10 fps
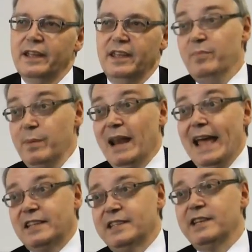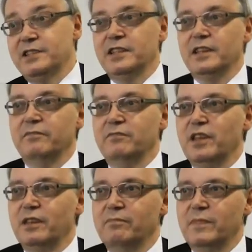give people access to the,
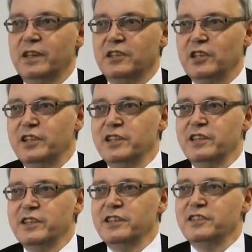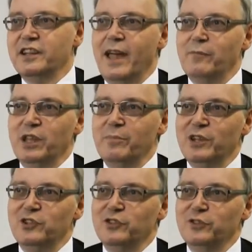the, the exciting things that are happening in
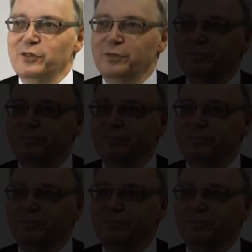pensions law.